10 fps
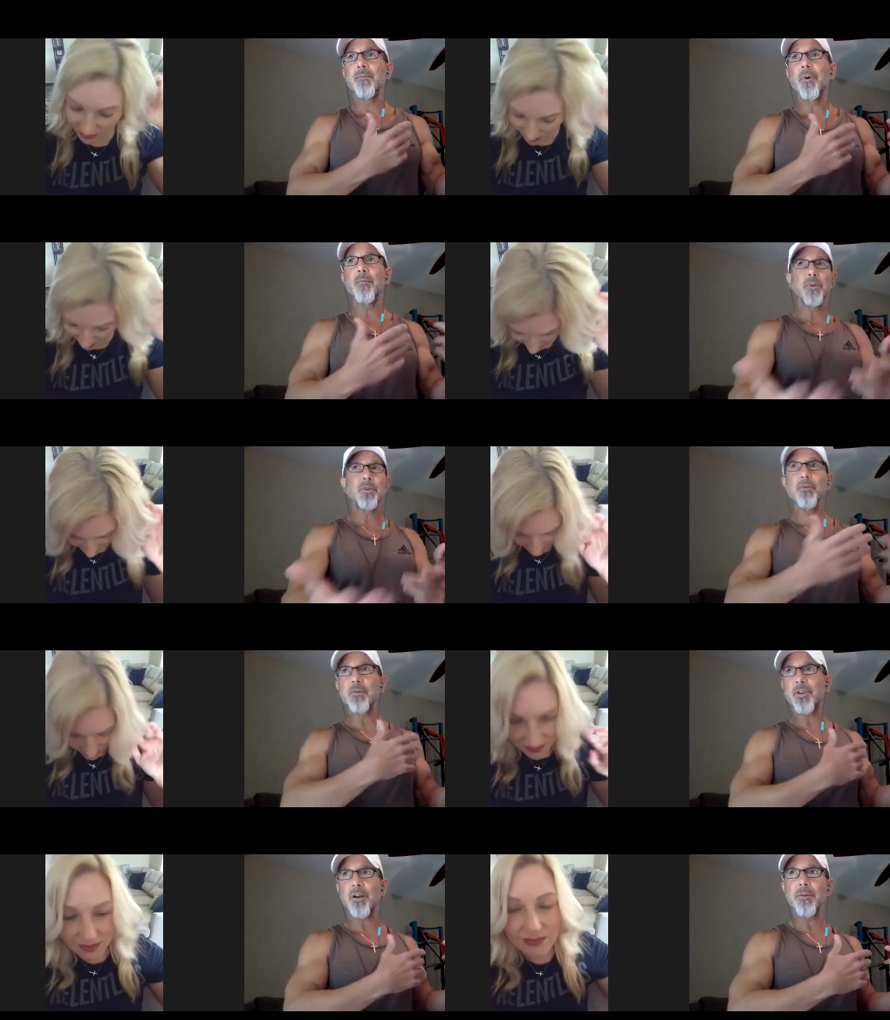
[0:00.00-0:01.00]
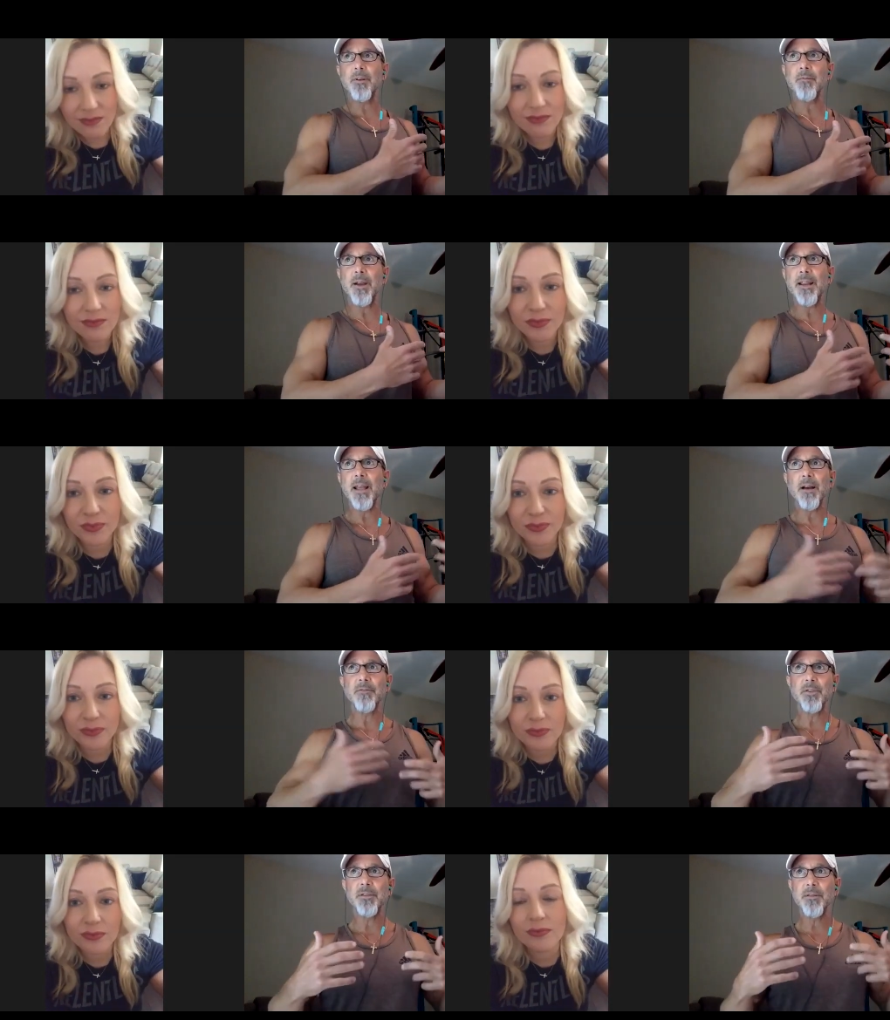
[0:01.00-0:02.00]
Speaker 1: What would you share with her right now if
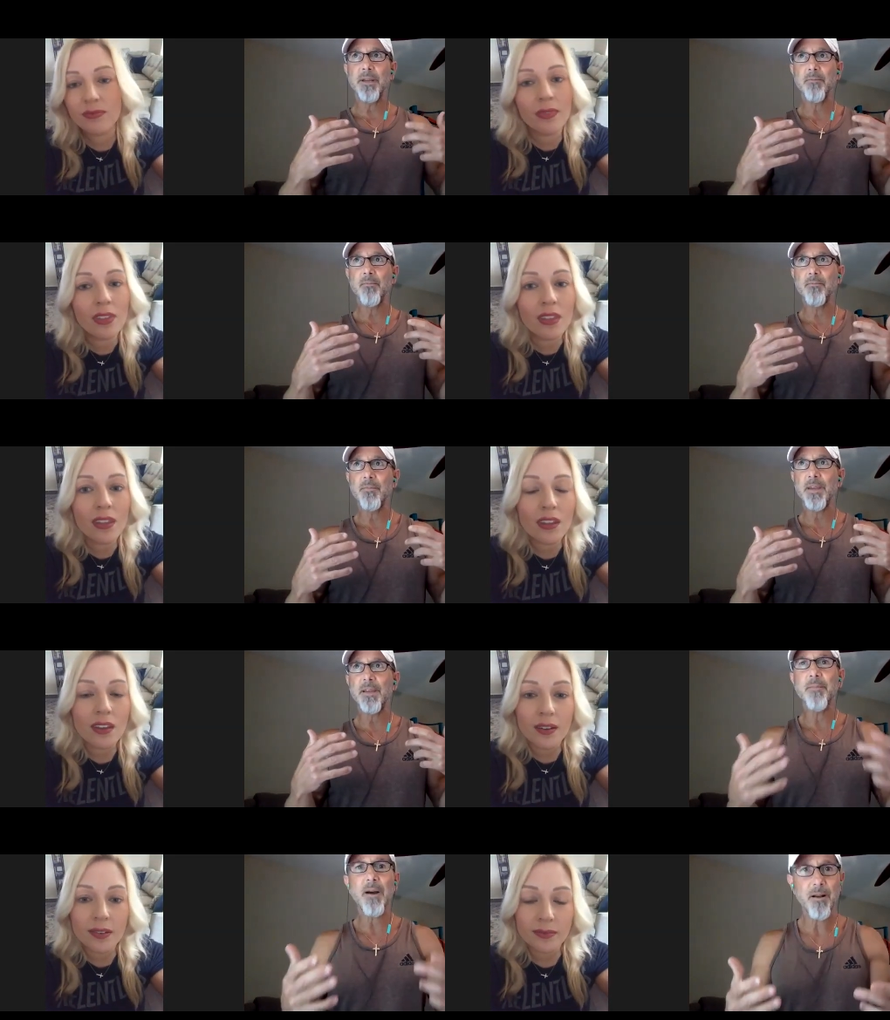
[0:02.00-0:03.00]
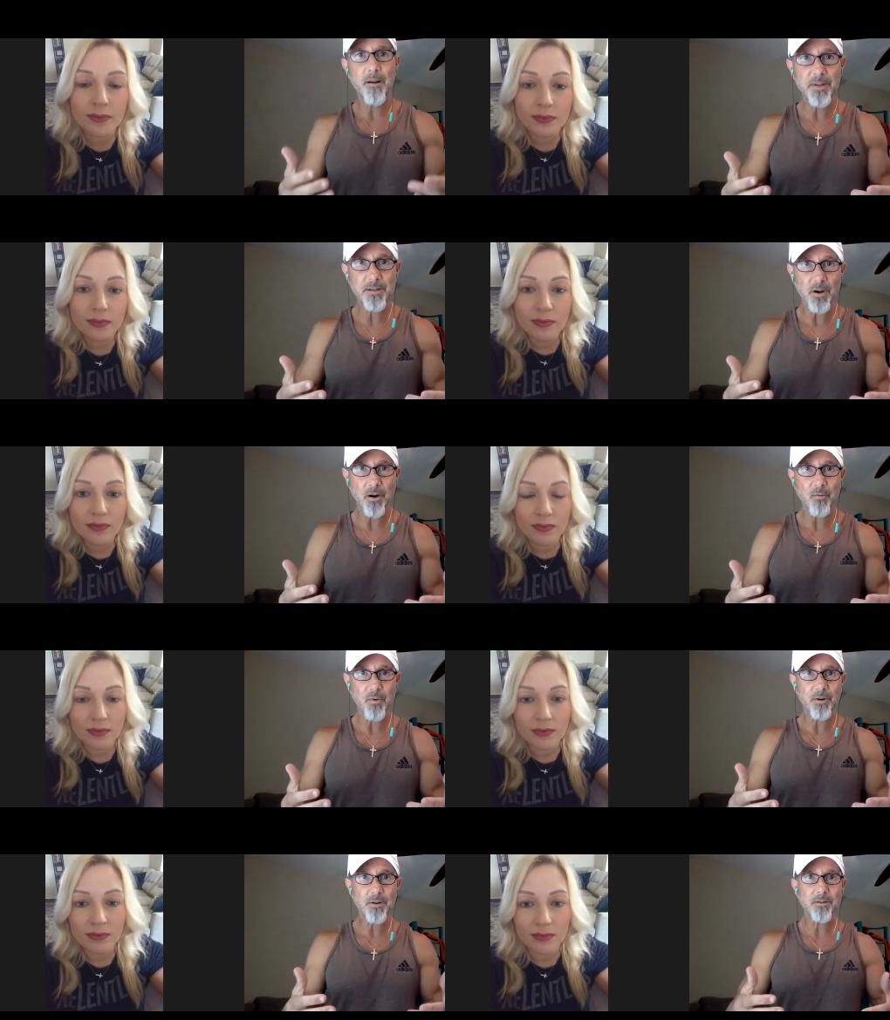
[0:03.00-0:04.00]
she's like thinking about coming into our
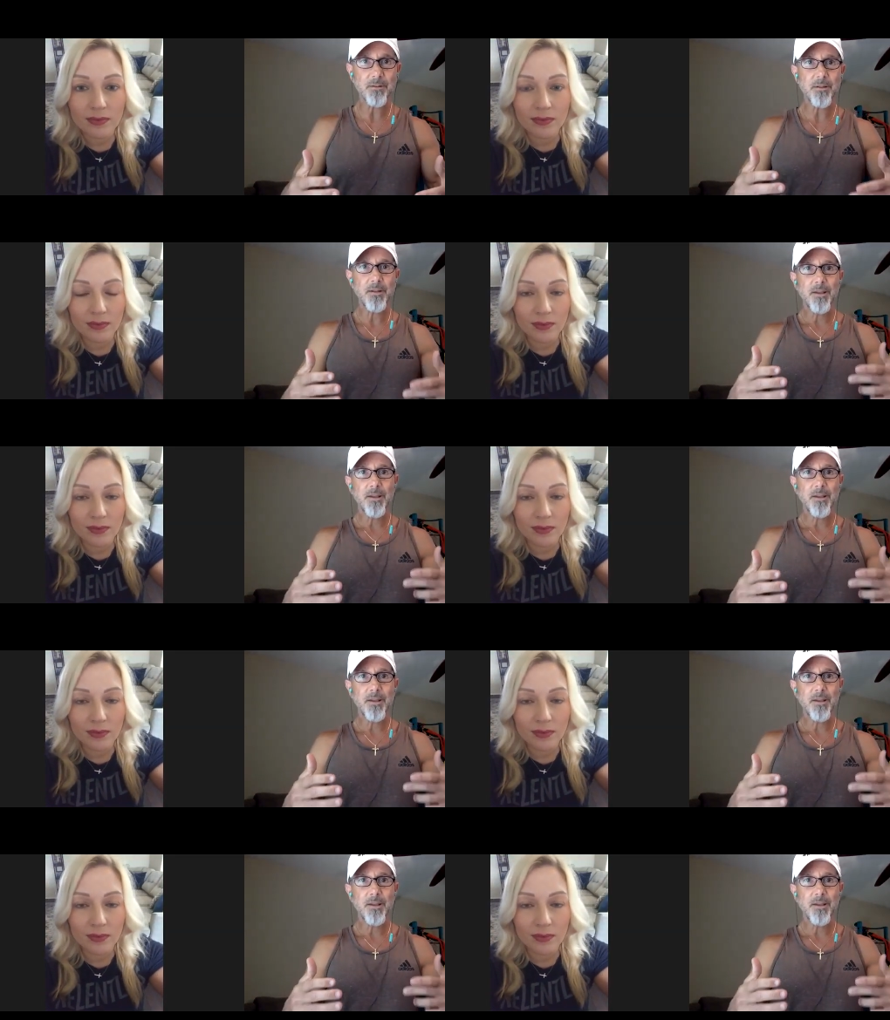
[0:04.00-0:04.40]
world?